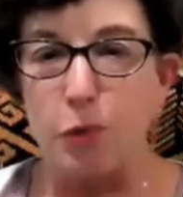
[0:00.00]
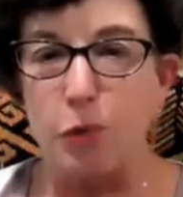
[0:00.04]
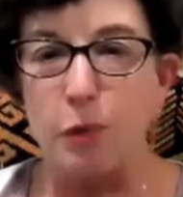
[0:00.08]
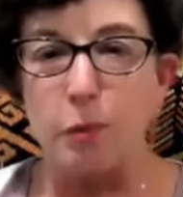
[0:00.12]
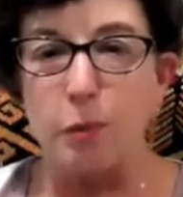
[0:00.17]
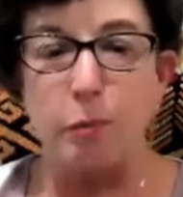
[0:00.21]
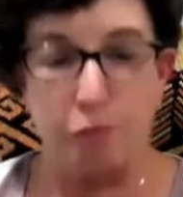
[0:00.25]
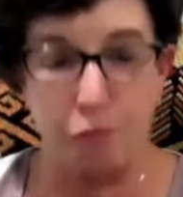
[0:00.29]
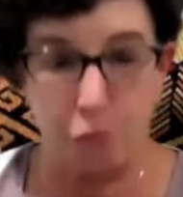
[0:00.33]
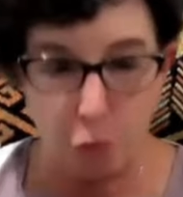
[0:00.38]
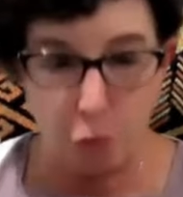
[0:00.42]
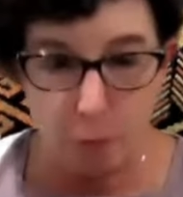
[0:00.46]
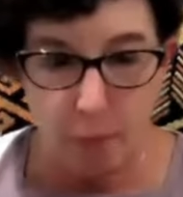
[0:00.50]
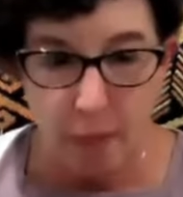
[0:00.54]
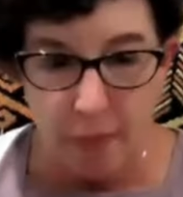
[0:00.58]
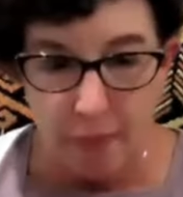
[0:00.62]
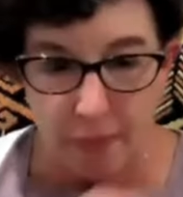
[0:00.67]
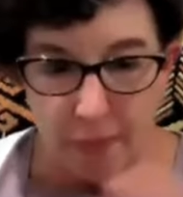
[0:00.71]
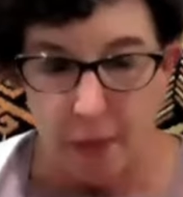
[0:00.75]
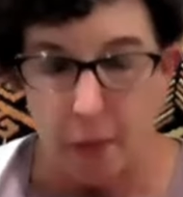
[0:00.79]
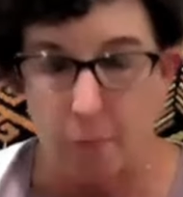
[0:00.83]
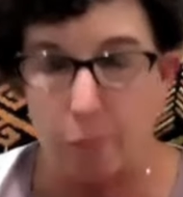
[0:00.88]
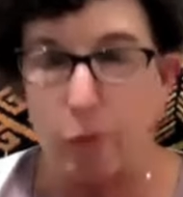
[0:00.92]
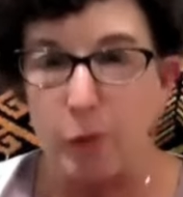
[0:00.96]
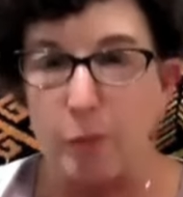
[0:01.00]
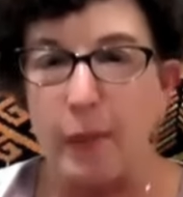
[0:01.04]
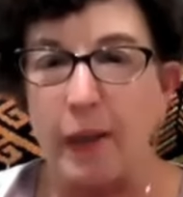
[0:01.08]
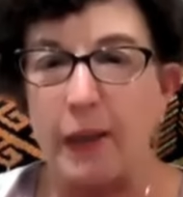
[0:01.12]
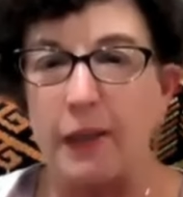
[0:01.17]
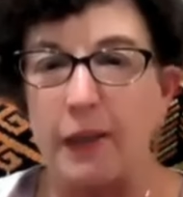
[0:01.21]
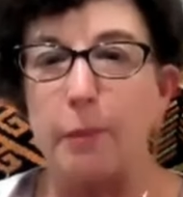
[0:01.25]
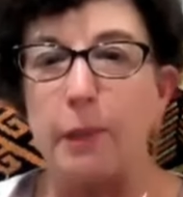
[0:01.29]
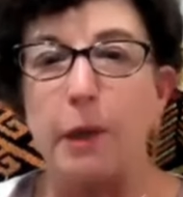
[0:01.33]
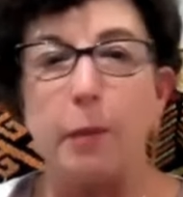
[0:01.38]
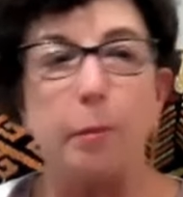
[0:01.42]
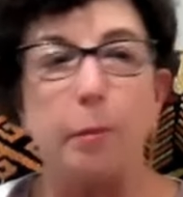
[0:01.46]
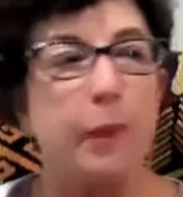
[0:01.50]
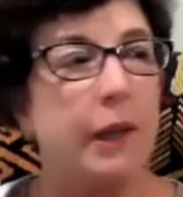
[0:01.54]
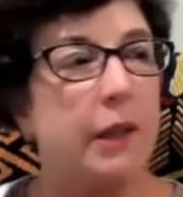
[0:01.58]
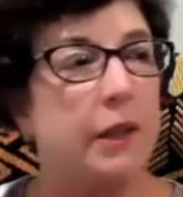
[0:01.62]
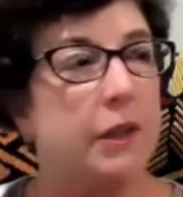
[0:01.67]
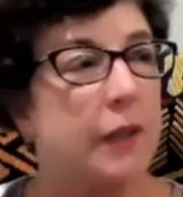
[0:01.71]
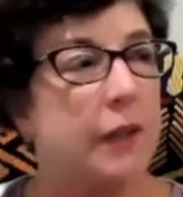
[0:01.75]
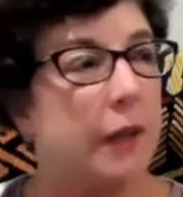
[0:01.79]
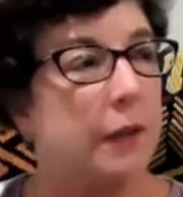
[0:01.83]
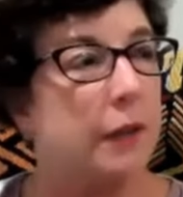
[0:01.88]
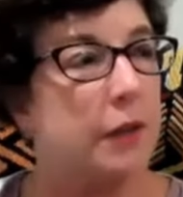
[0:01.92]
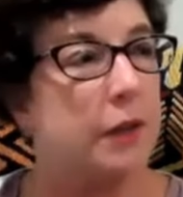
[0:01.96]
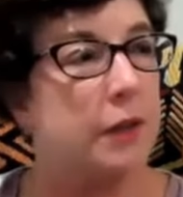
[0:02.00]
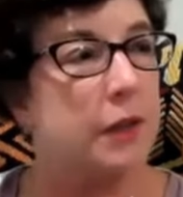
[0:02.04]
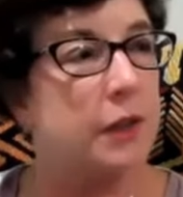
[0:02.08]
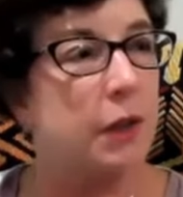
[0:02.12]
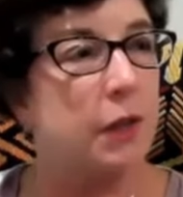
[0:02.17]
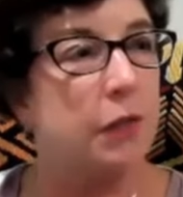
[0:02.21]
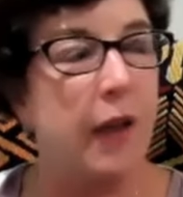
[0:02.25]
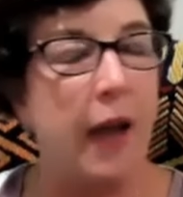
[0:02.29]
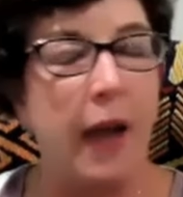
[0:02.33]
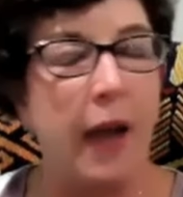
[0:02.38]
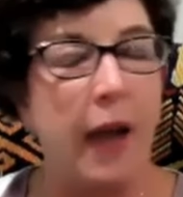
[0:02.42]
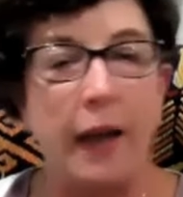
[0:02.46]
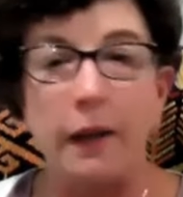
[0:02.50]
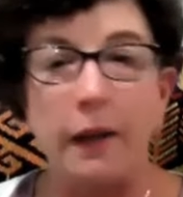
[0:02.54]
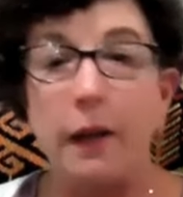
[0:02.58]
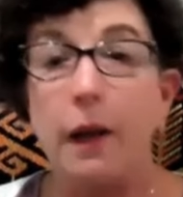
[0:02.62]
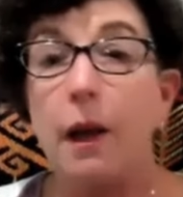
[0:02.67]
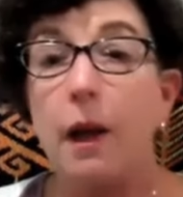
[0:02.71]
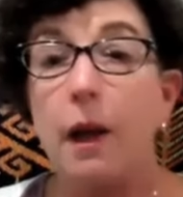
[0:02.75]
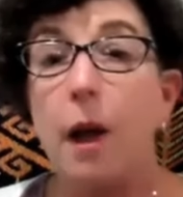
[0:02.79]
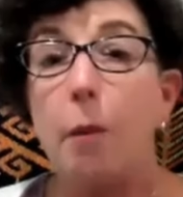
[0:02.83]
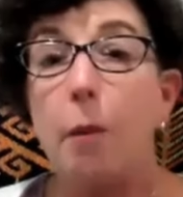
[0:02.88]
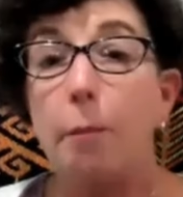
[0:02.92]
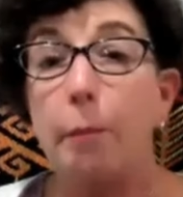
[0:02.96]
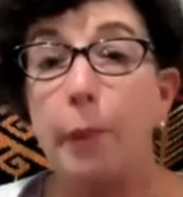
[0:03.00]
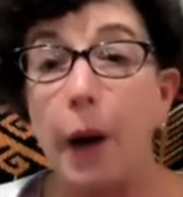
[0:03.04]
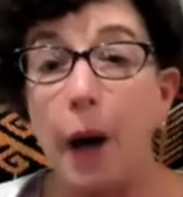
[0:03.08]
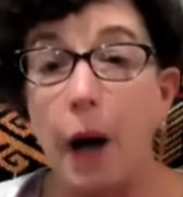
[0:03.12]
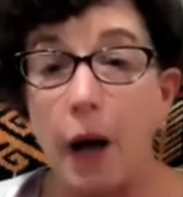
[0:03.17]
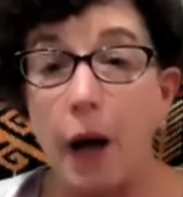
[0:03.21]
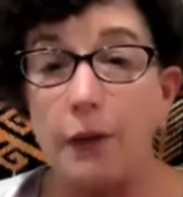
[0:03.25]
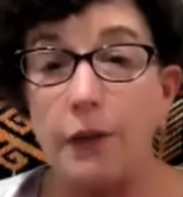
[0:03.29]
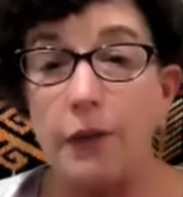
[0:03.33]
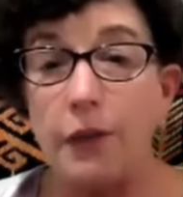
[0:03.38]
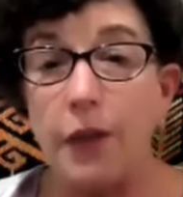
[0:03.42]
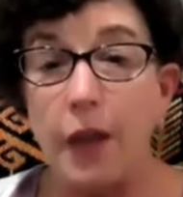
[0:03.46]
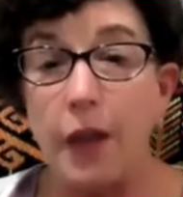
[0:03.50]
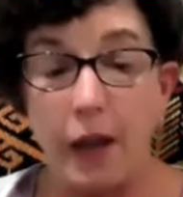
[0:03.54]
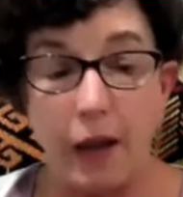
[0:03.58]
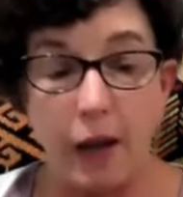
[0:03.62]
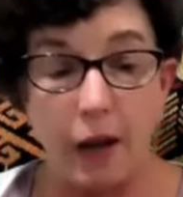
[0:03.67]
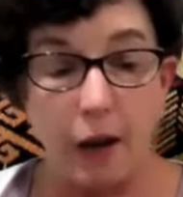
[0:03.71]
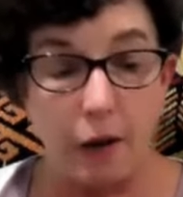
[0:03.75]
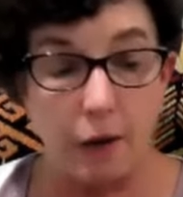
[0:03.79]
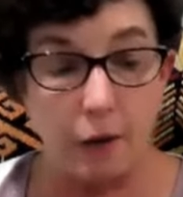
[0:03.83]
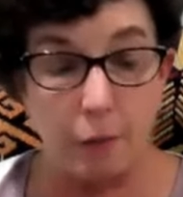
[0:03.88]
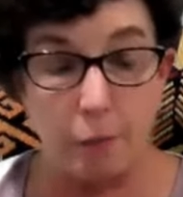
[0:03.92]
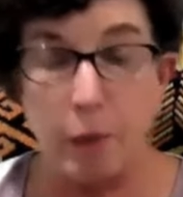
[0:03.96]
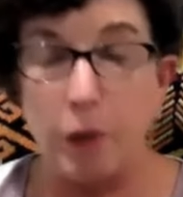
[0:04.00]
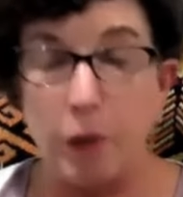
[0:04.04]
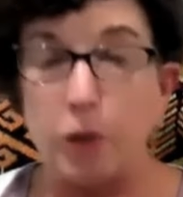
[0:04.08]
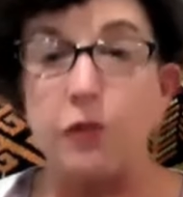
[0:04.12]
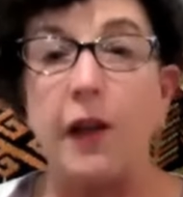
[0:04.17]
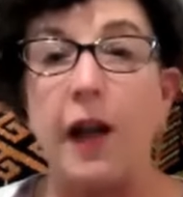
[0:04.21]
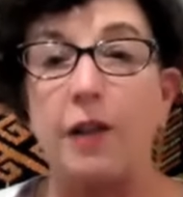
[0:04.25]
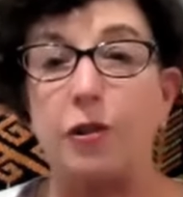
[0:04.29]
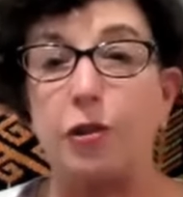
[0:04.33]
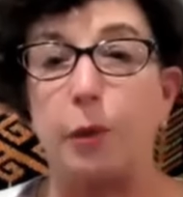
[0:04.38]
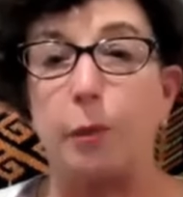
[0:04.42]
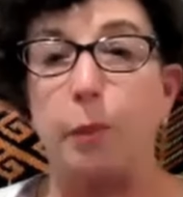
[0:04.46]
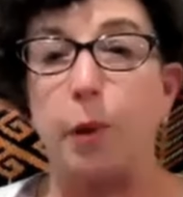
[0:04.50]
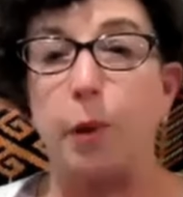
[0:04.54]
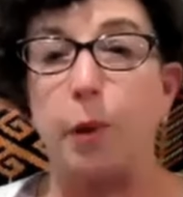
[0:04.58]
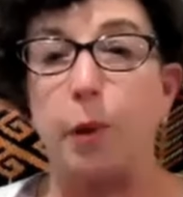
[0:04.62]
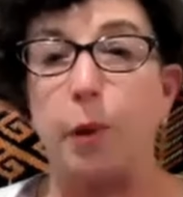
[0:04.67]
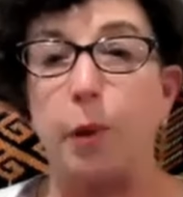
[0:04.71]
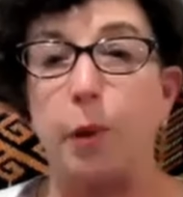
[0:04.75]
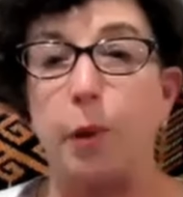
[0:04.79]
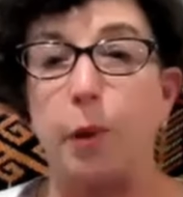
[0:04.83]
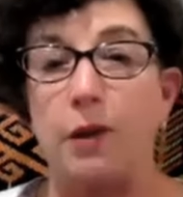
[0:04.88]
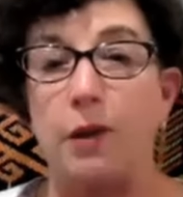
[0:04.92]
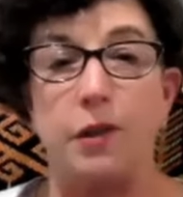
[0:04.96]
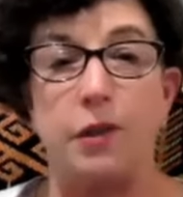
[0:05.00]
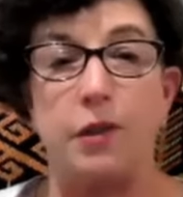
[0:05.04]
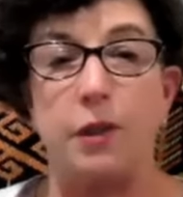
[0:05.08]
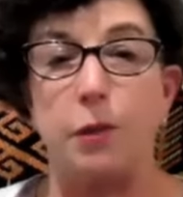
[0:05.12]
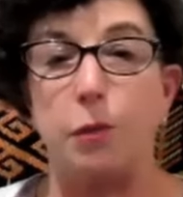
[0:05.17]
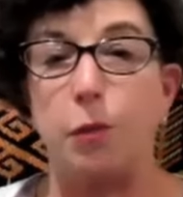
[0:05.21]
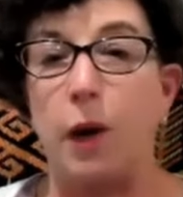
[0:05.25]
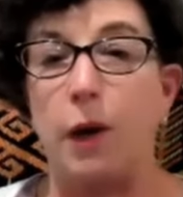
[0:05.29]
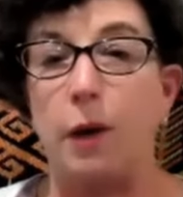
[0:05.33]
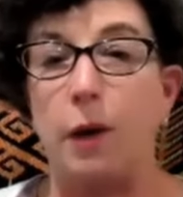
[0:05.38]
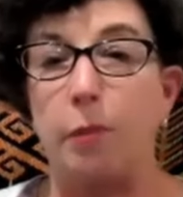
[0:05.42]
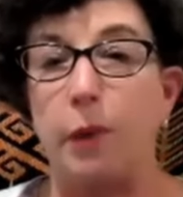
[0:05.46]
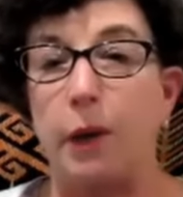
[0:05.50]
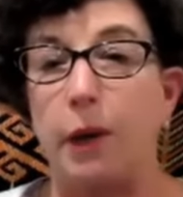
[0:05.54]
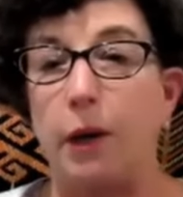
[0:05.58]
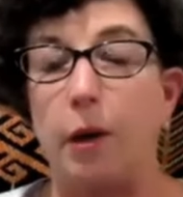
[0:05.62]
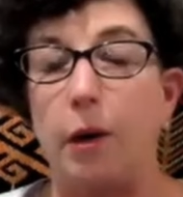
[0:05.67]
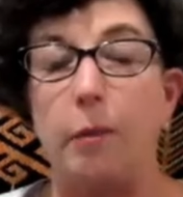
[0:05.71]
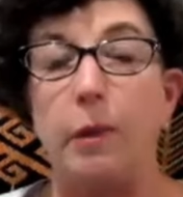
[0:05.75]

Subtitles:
We ferment them. We make them in a big stainless steel vat, but they much faster process than wine and beer.